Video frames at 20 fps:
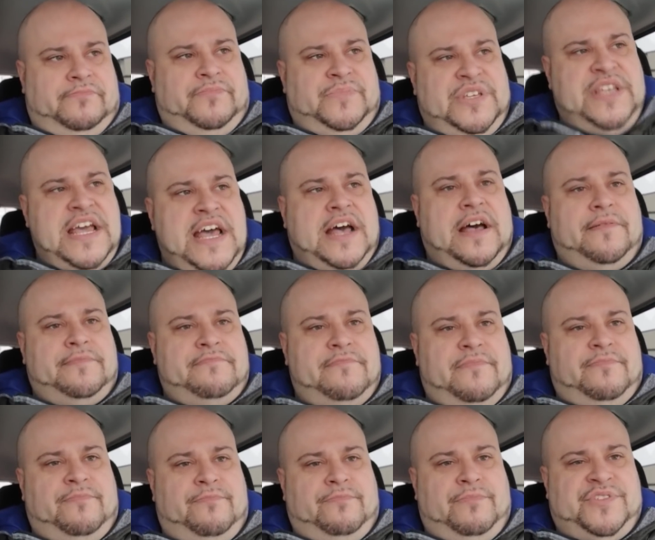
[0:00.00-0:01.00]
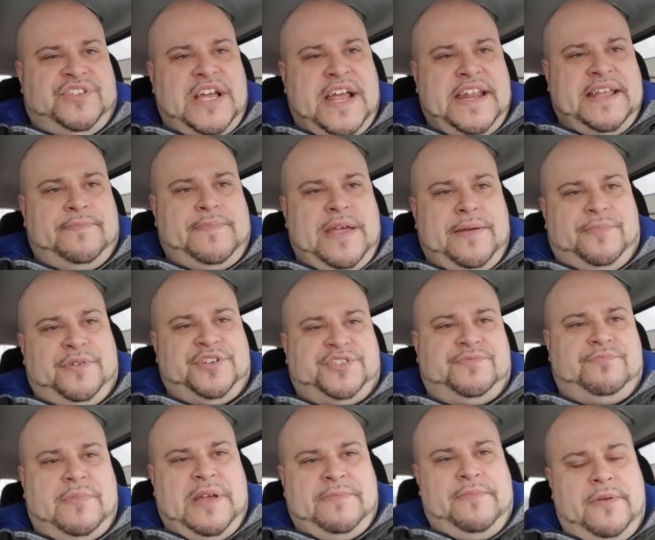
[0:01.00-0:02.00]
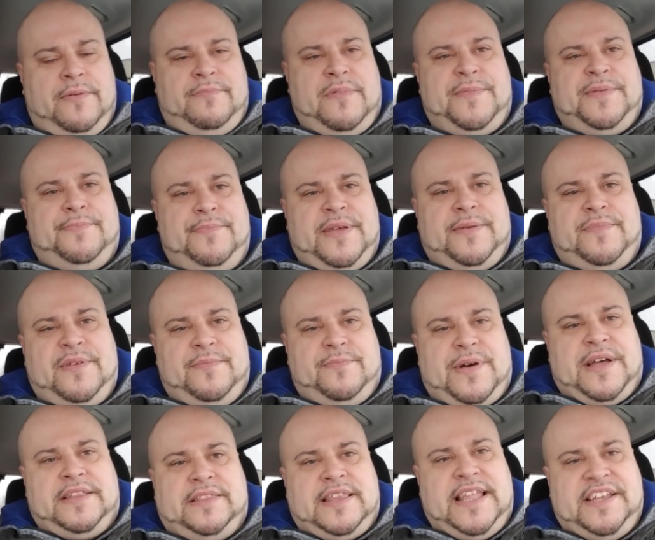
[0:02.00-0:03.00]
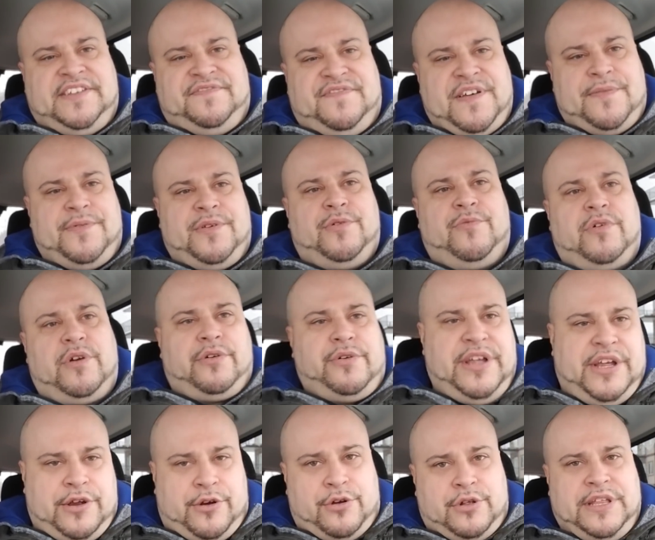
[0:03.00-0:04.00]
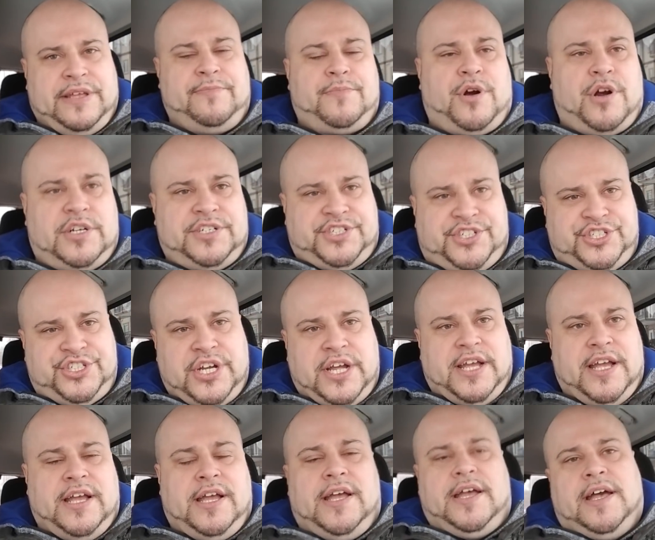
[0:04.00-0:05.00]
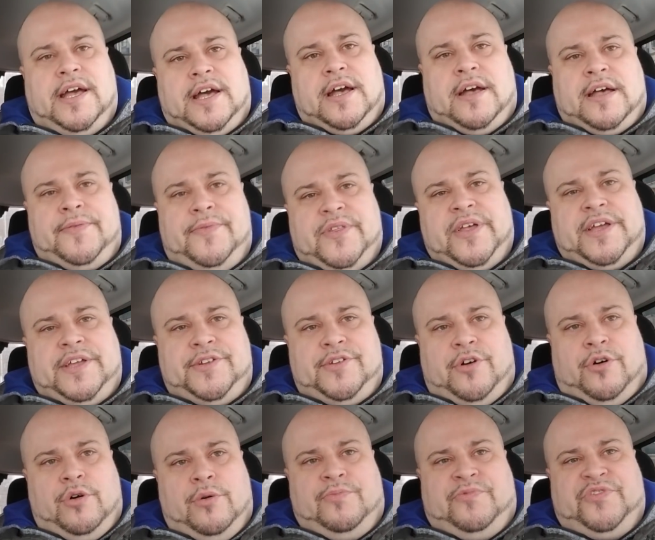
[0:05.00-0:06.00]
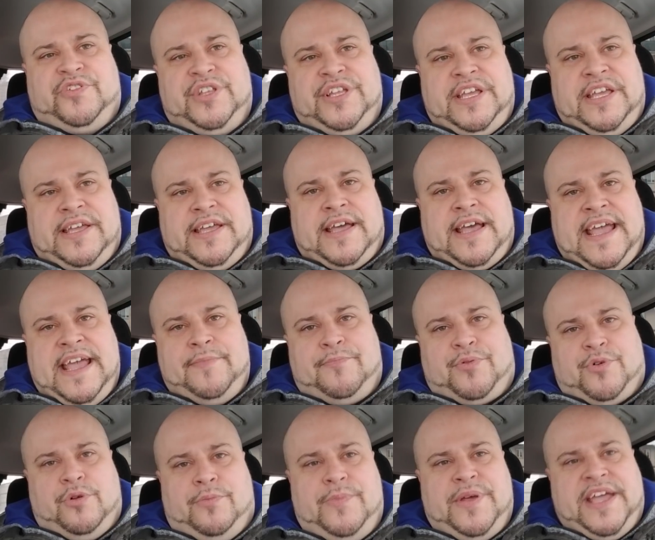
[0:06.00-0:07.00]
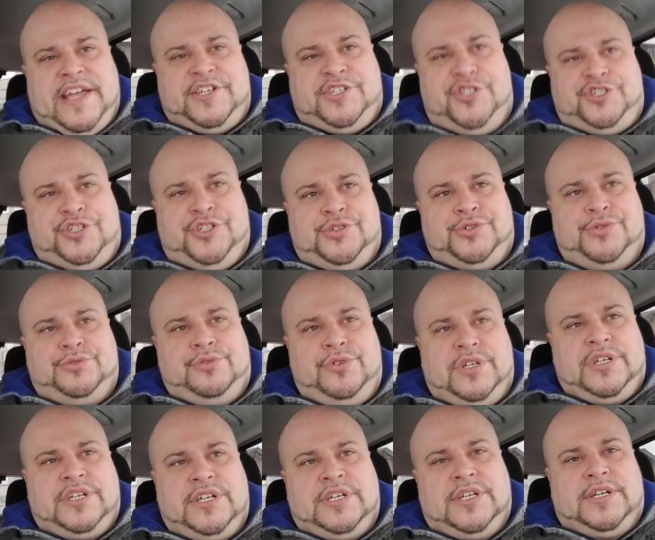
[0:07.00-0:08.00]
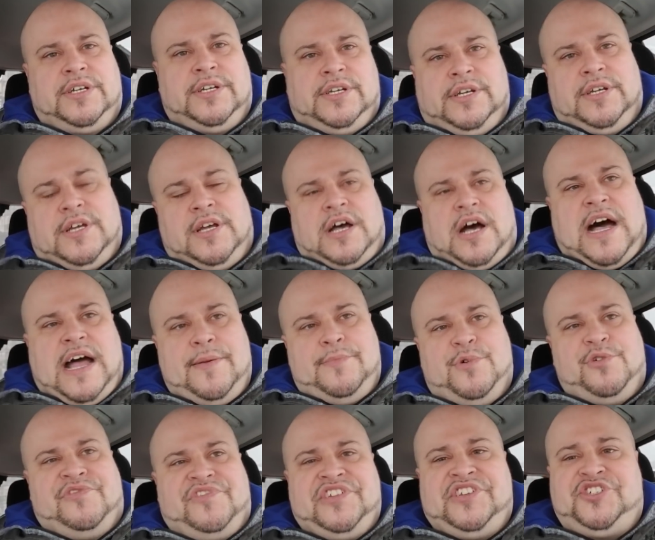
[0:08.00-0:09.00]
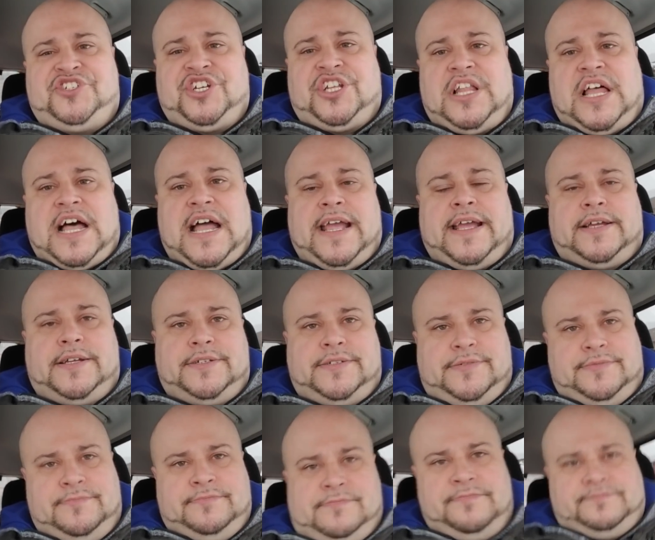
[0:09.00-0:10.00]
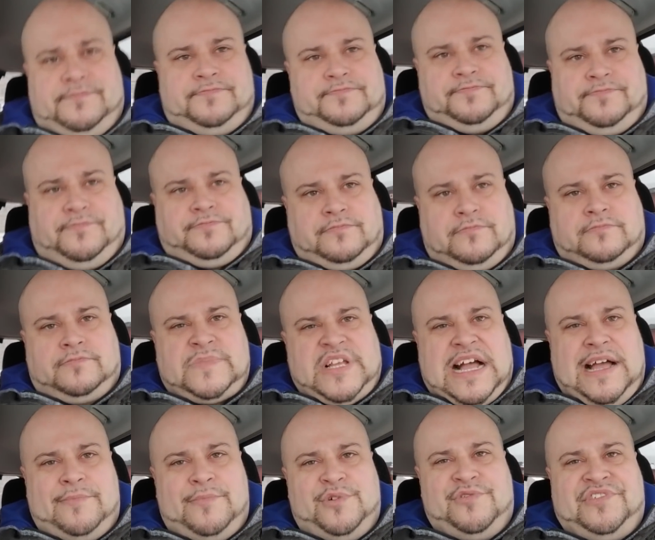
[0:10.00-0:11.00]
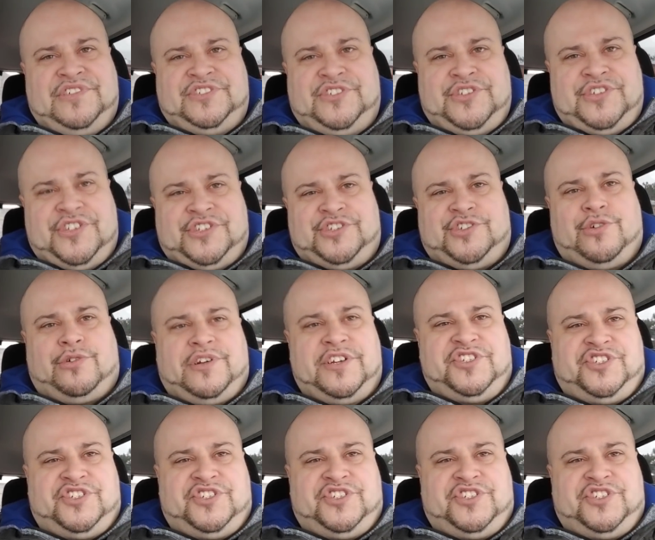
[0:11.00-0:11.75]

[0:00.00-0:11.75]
yeah, signing papers by maybe by late February, early March, and then hopefully April, May, June. I move in July. I move into the store in